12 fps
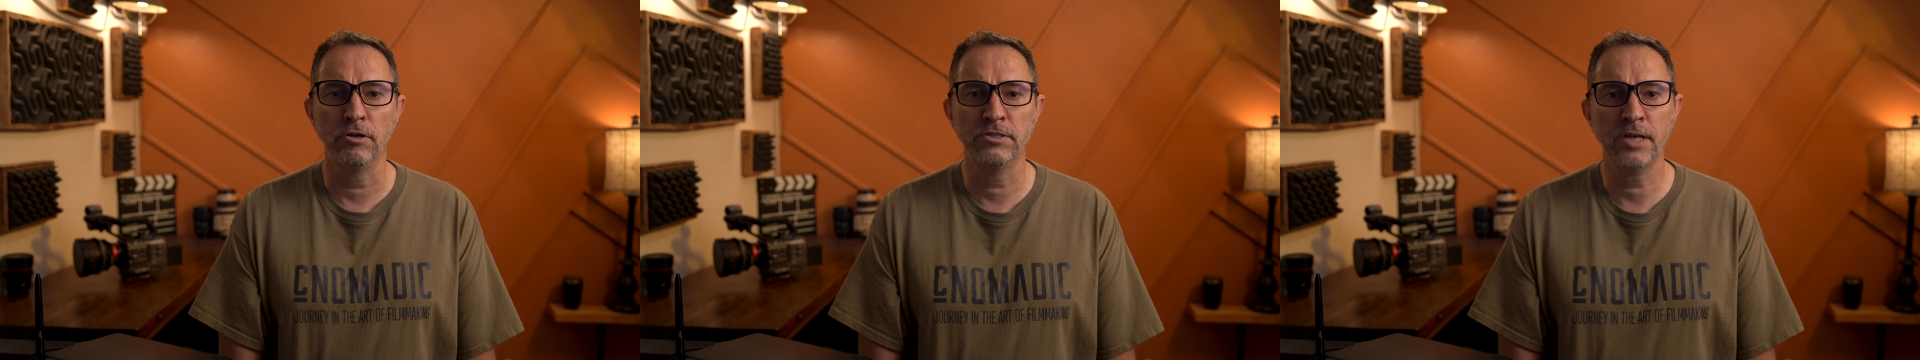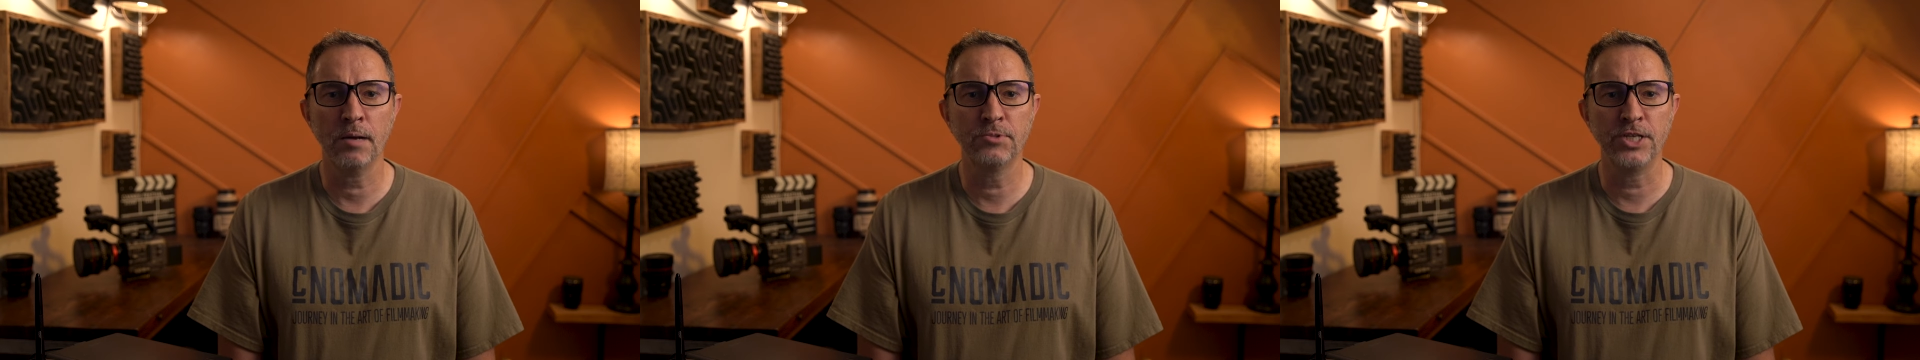our
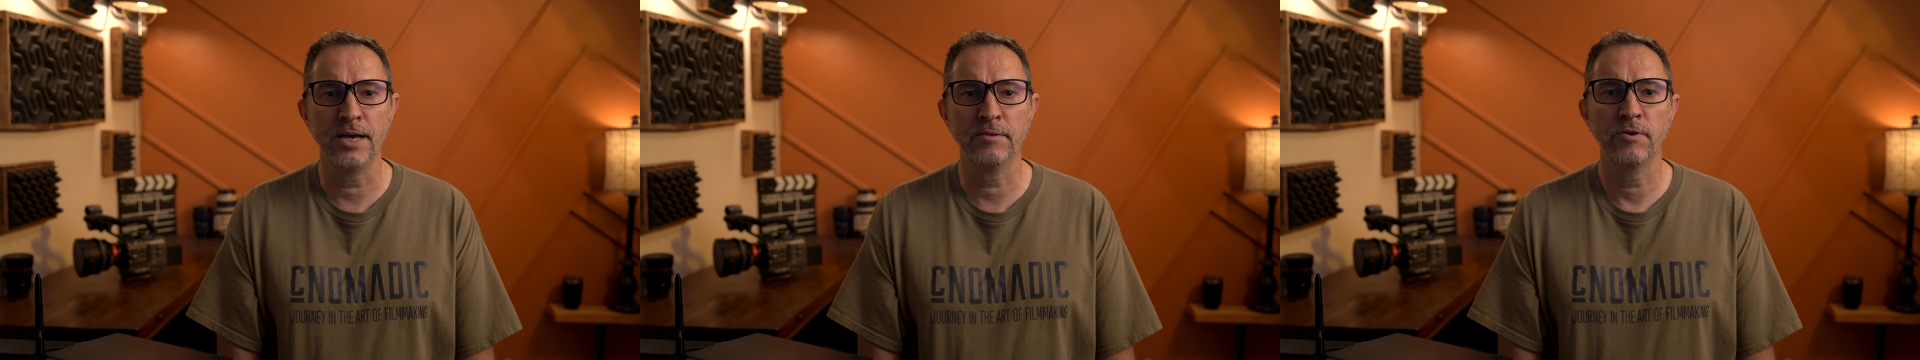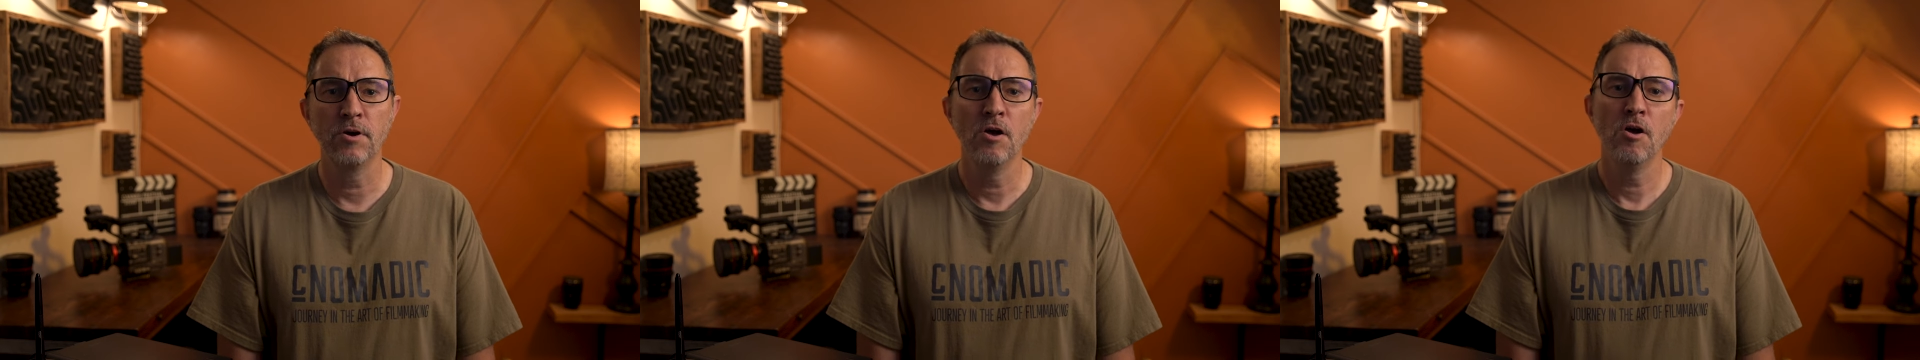
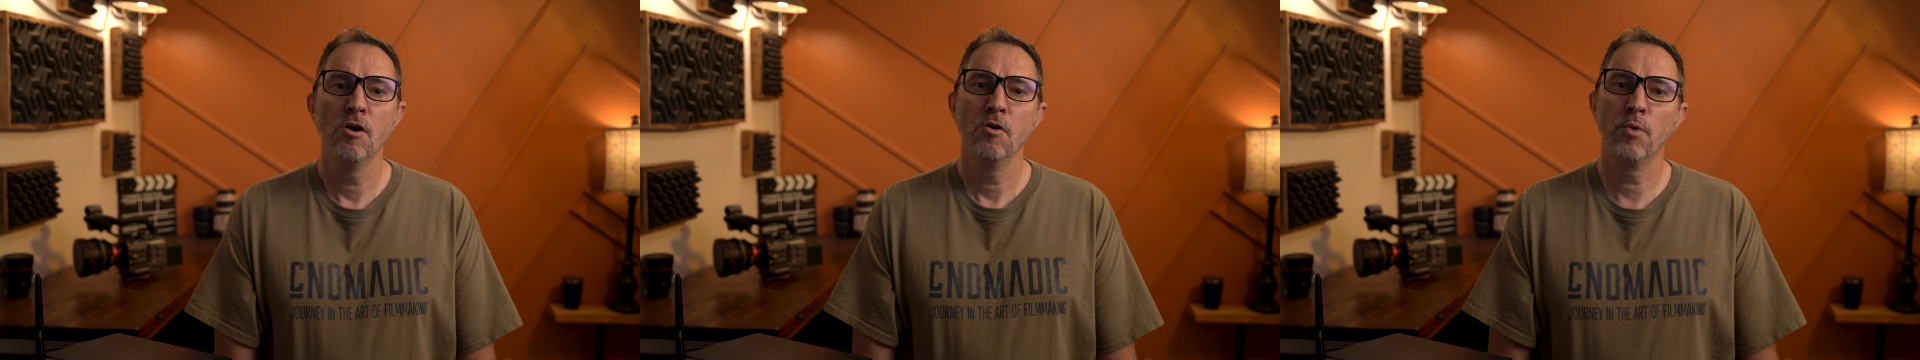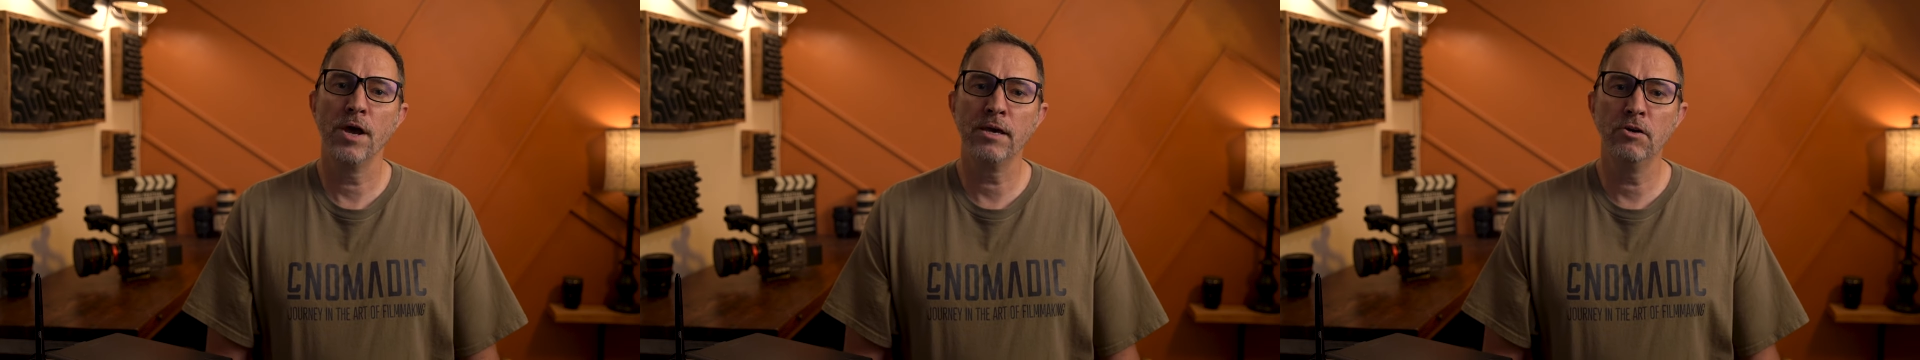subject
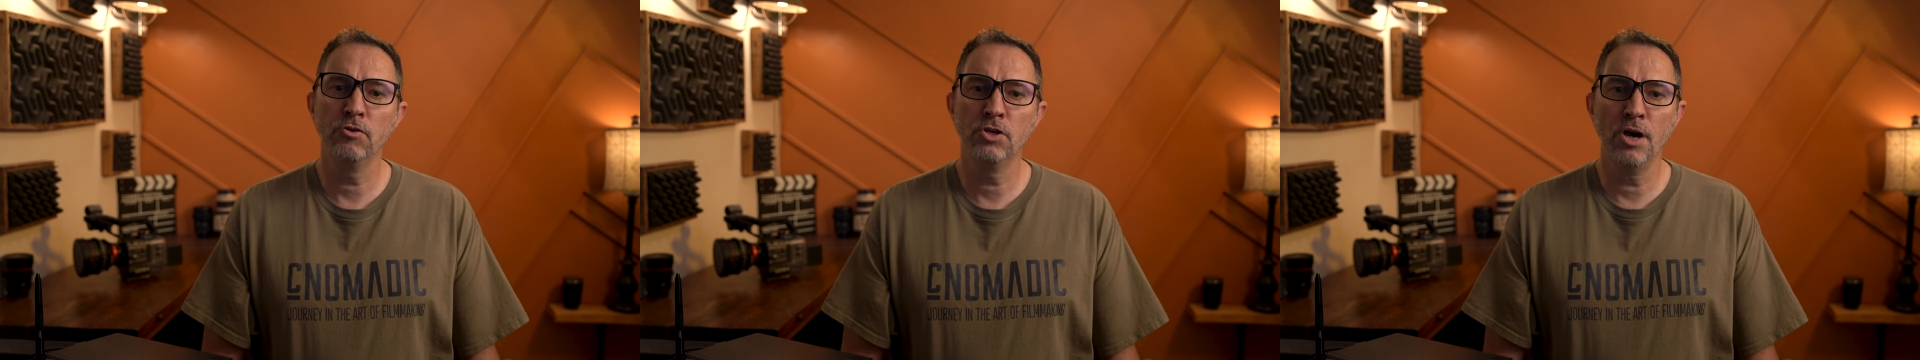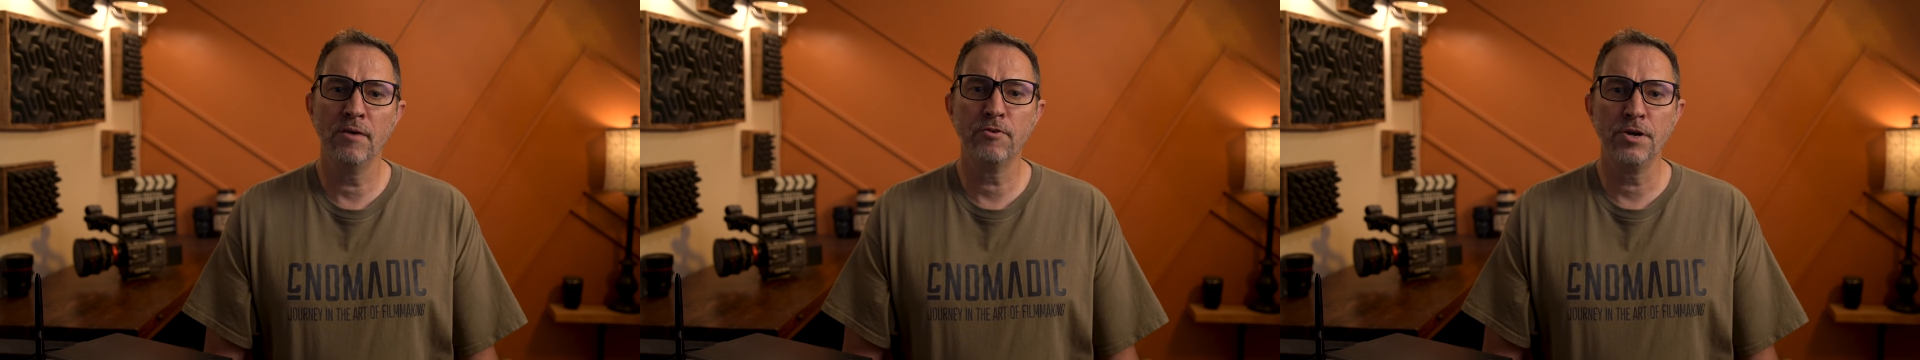where it could
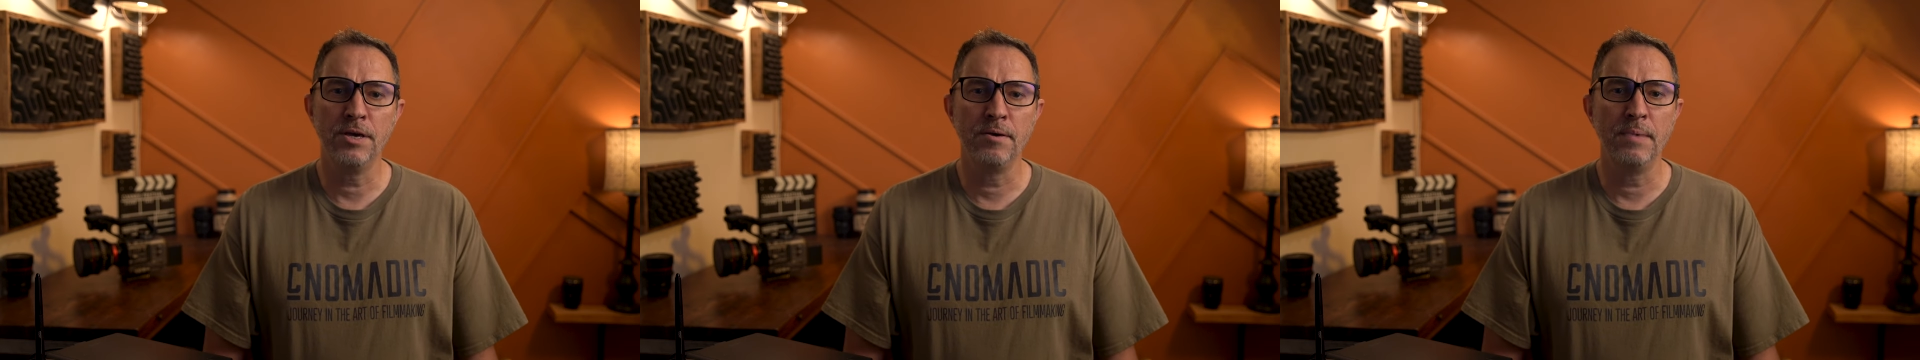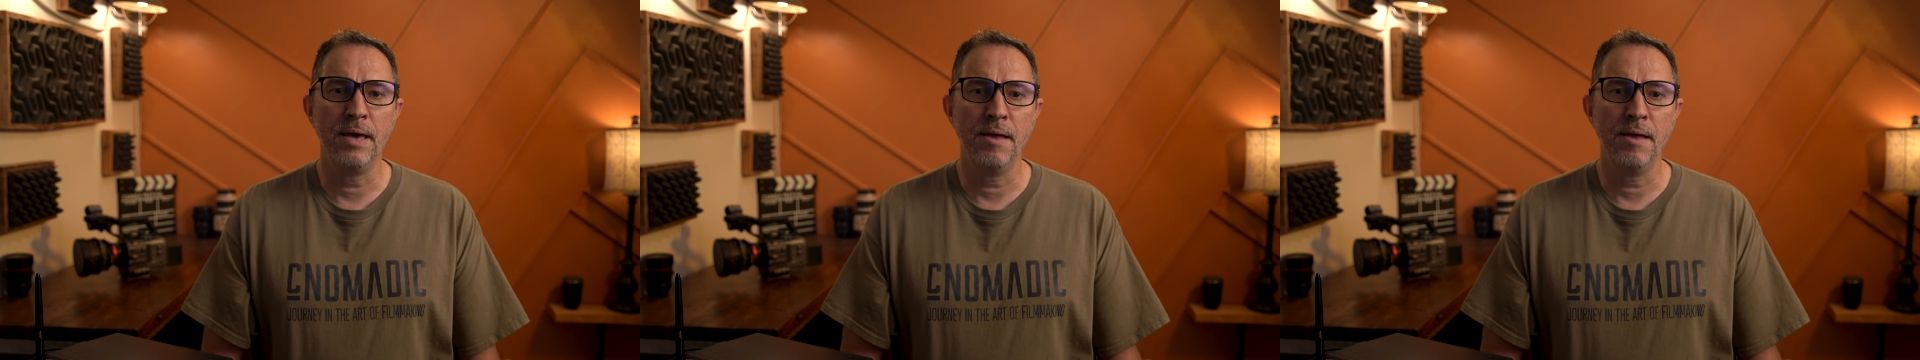cover him